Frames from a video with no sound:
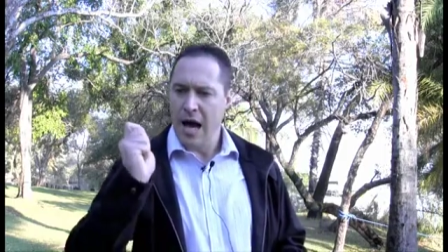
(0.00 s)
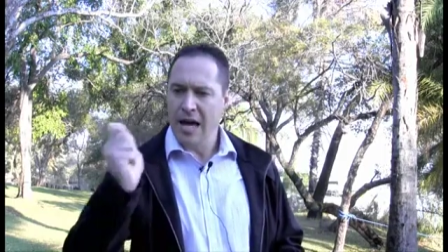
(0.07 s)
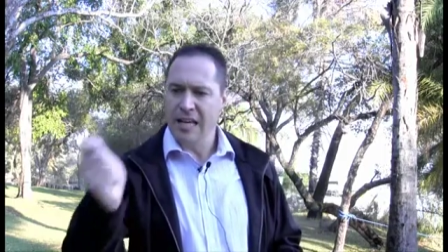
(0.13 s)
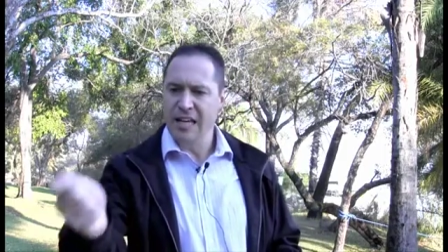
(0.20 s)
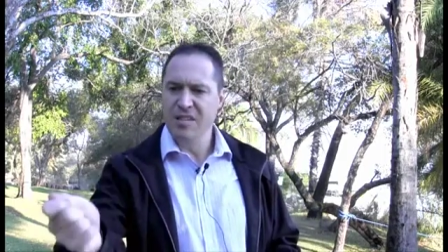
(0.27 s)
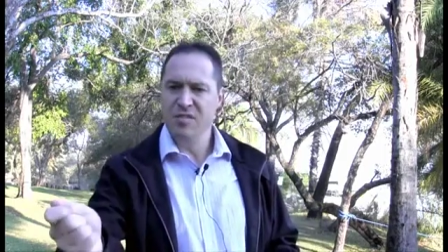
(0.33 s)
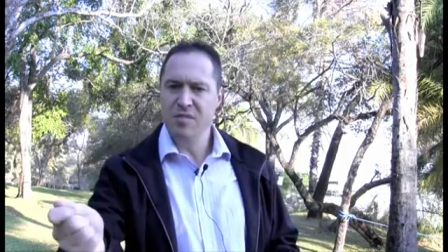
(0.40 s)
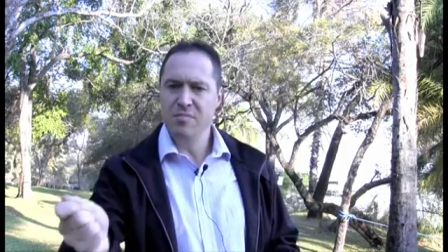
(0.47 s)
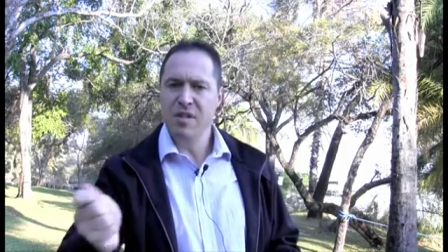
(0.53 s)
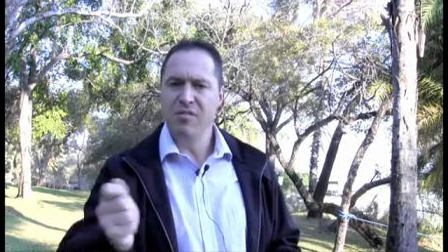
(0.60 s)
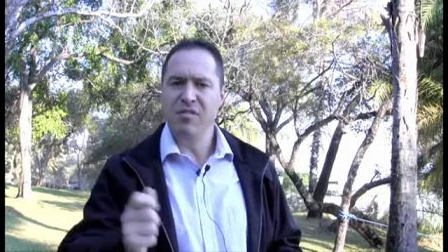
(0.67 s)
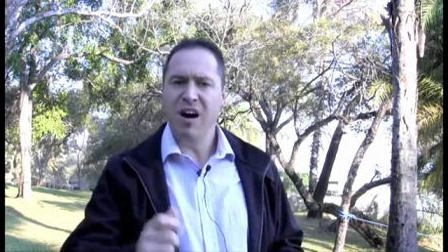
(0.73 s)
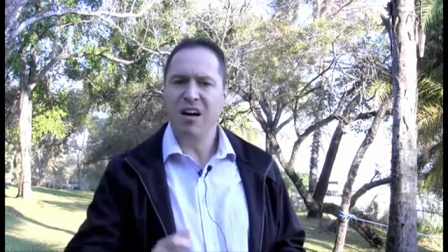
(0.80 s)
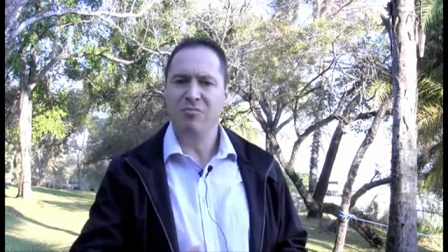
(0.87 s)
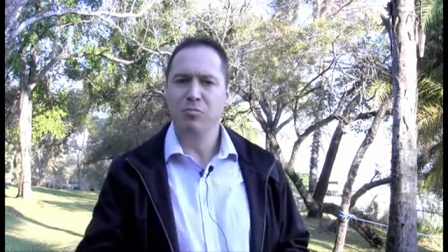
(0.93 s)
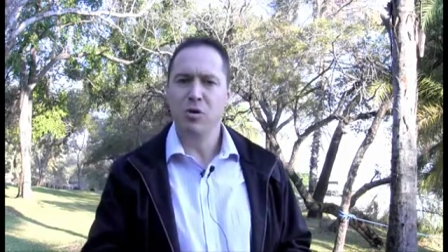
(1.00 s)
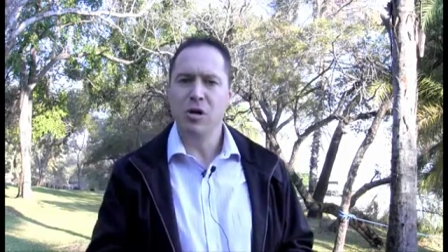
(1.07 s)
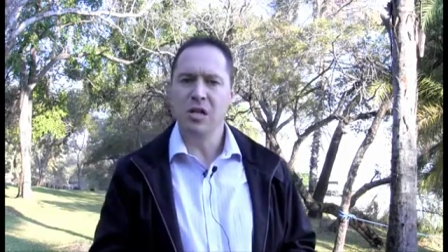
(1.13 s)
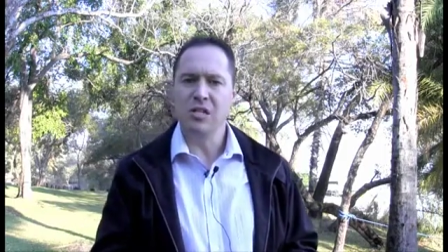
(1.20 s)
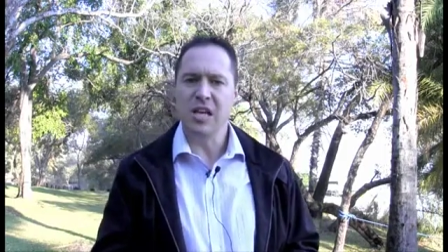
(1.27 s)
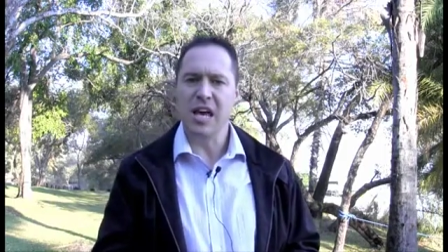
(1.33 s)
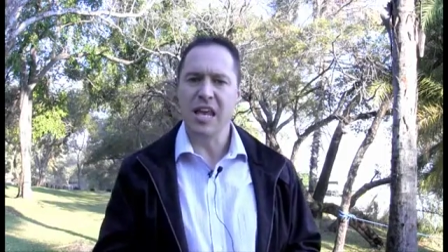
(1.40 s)
I give him the five
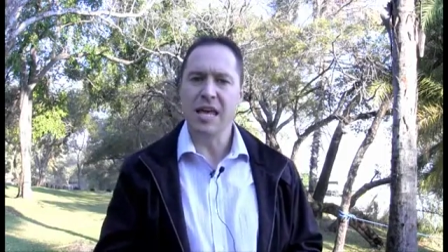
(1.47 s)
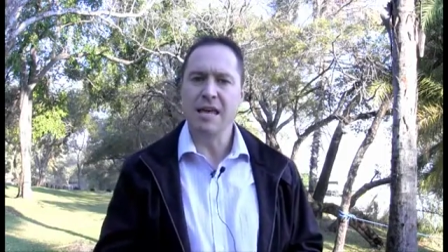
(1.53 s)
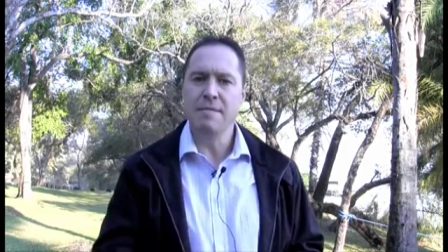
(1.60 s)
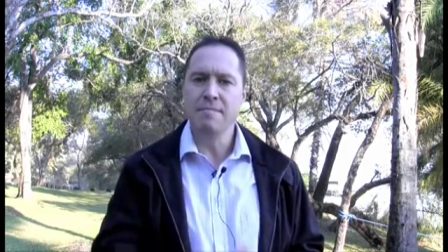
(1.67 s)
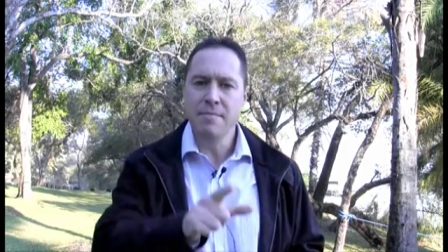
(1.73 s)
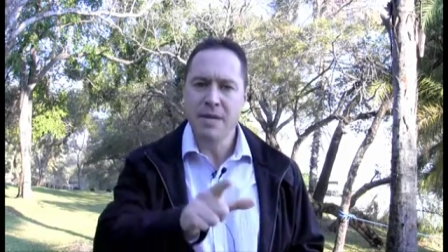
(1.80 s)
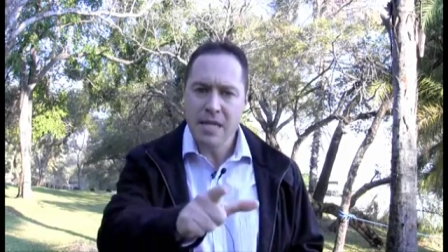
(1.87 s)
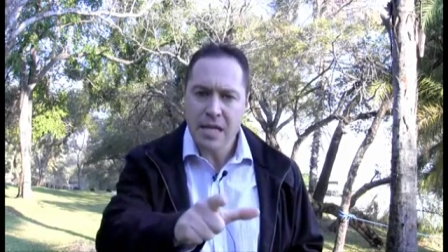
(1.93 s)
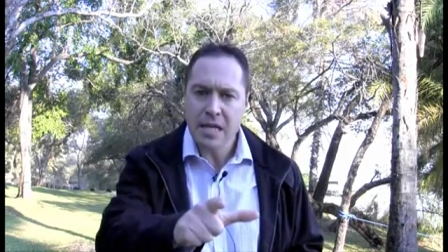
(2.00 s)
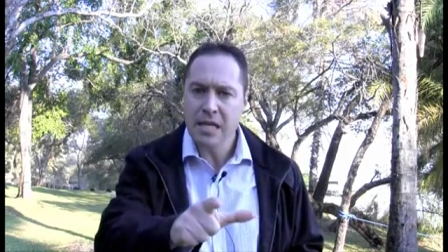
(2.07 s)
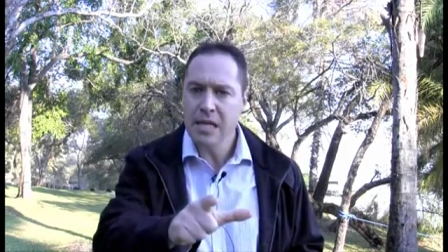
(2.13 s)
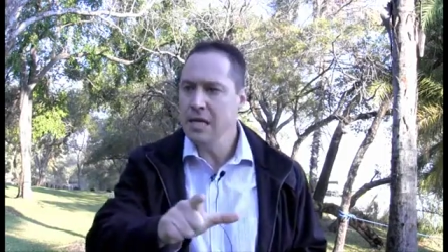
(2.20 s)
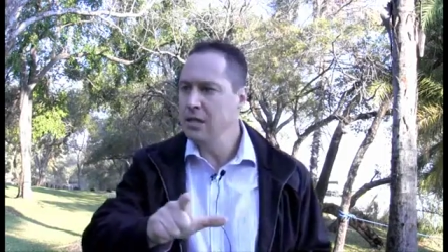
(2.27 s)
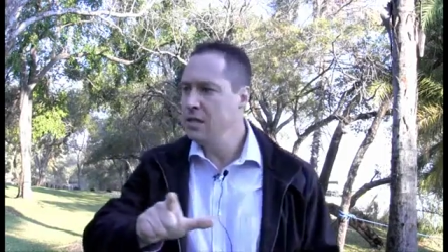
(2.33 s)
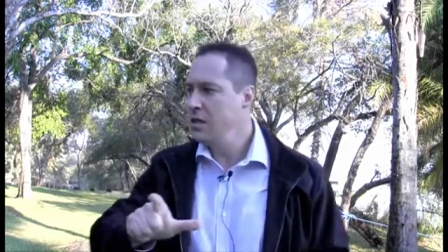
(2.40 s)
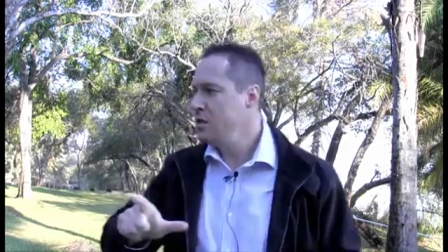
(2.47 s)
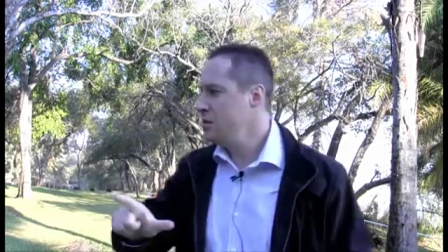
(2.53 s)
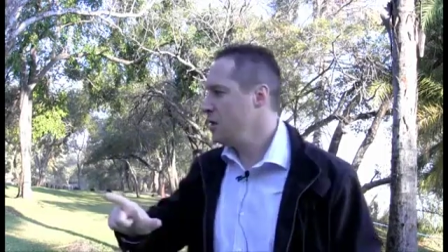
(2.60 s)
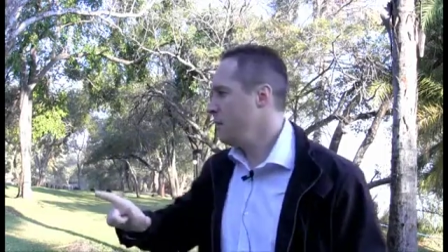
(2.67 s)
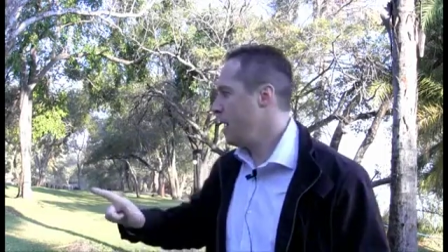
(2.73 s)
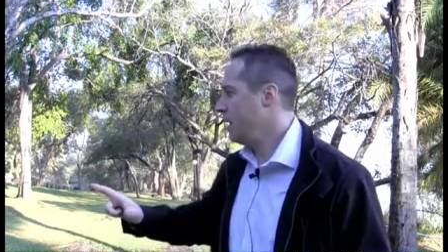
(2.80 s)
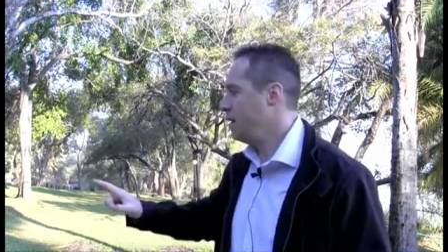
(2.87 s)
booklets, and immediately he
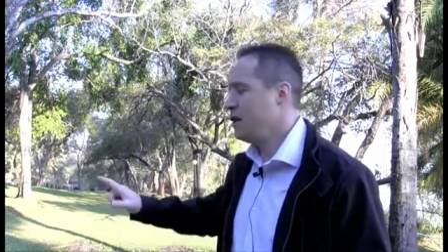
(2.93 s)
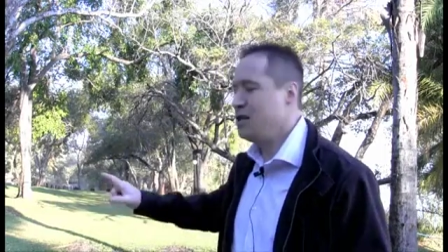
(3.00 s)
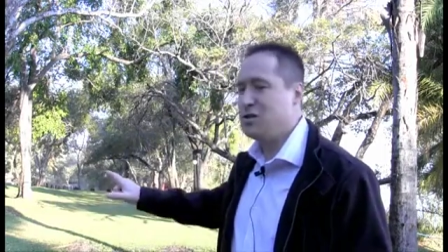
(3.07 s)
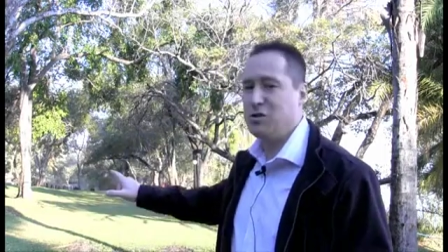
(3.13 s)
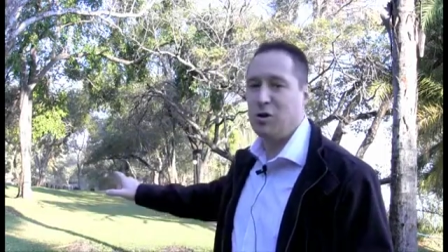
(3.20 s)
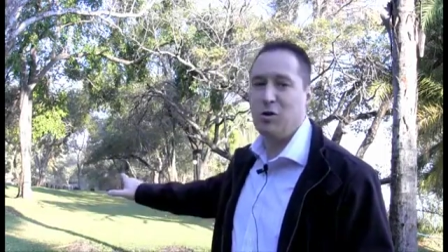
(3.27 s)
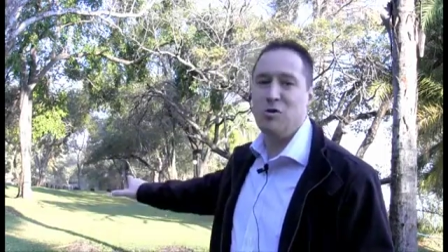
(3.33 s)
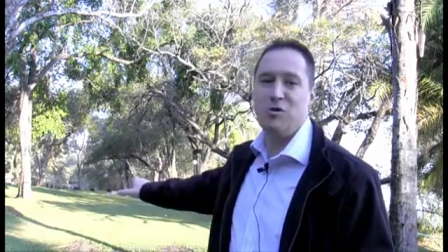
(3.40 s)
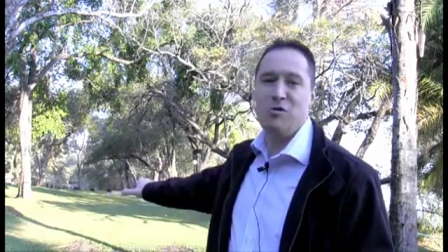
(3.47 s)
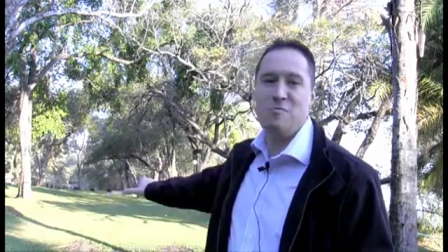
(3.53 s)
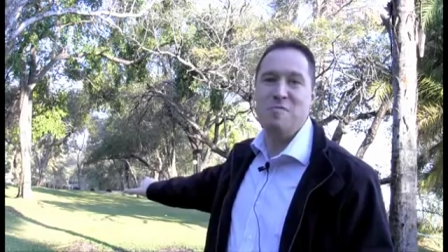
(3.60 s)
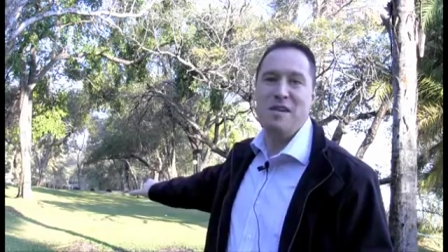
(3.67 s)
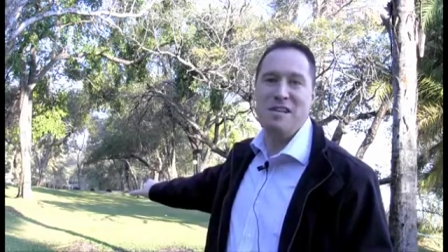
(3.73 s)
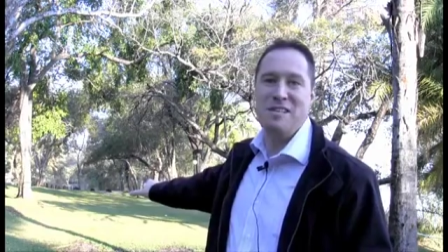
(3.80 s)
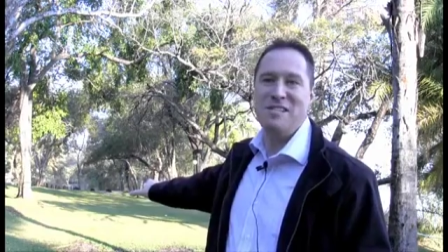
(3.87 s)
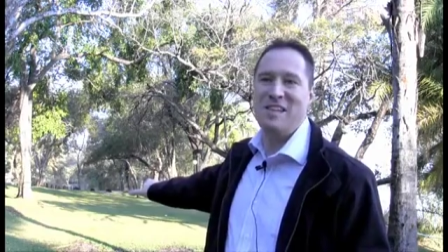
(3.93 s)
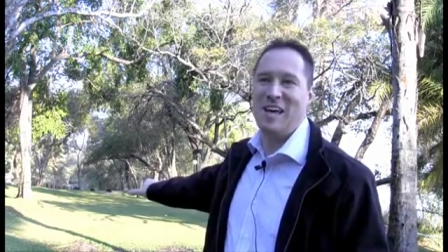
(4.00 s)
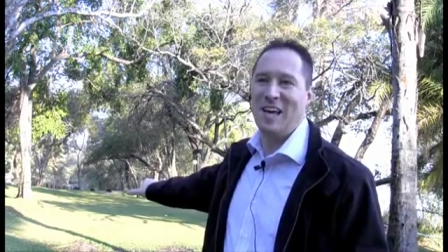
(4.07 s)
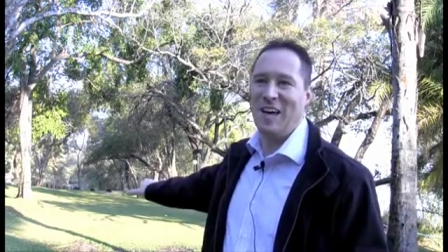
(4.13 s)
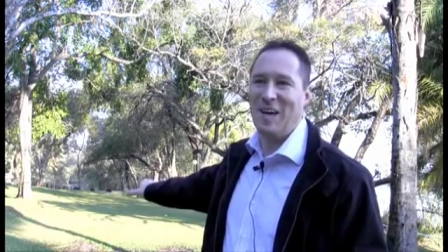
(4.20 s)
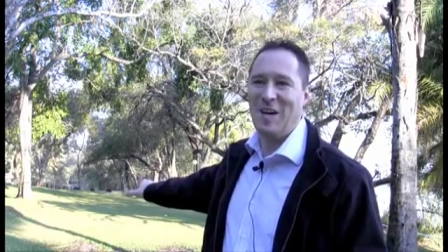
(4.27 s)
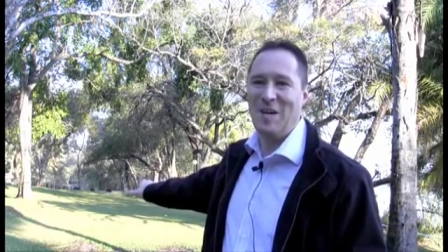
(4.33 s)
turns around and he starts to
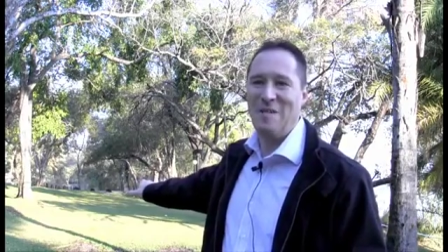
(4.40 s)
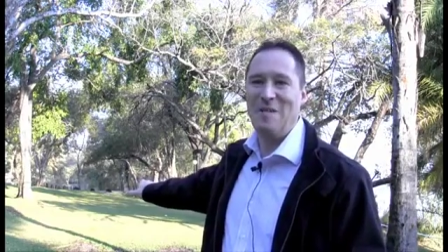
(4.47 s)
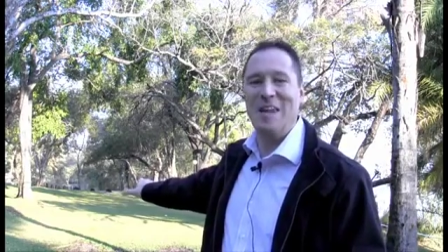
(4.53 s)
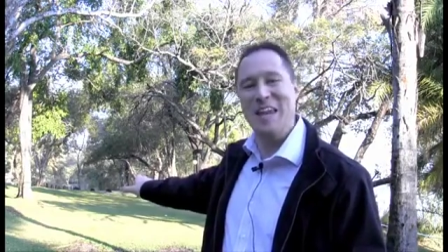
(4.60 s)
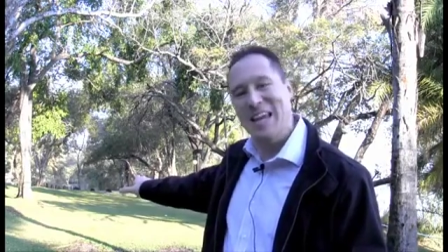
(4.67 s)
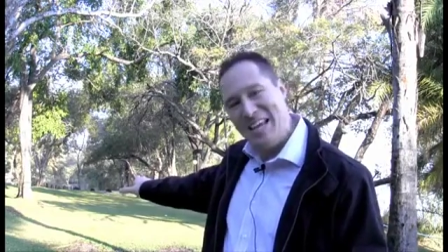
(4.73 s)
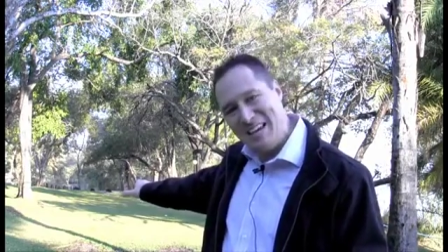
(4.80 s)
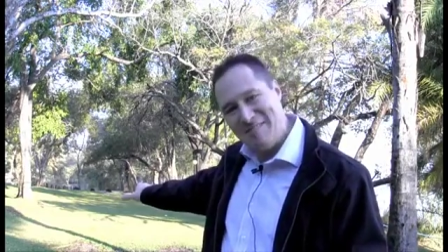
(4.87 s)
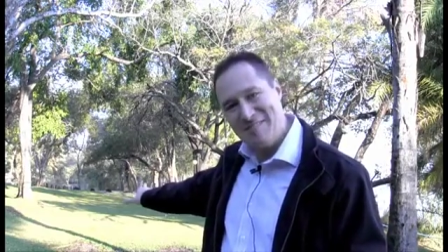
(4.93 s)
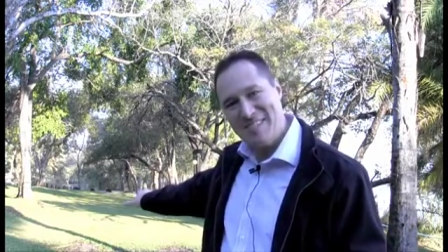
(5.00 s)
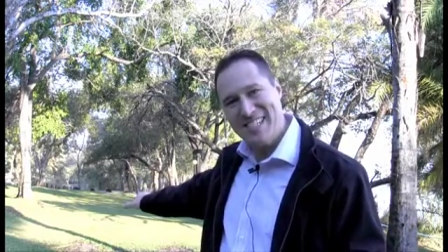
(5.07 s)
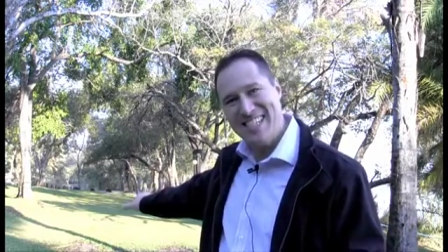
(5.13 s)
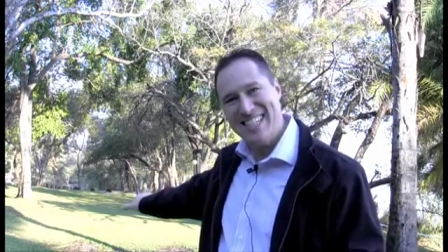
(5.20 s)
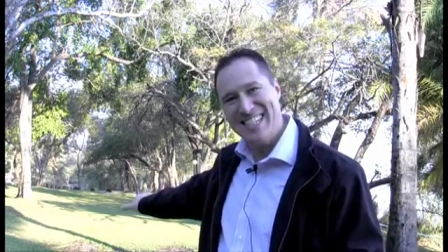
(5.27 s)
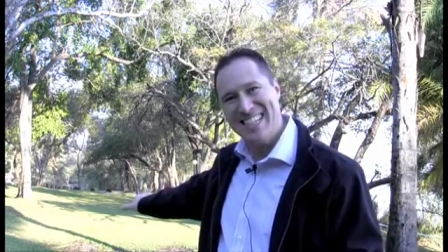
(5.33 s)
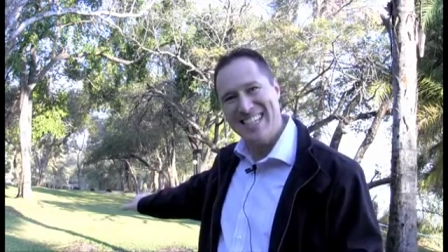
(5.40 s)
minister where he lives.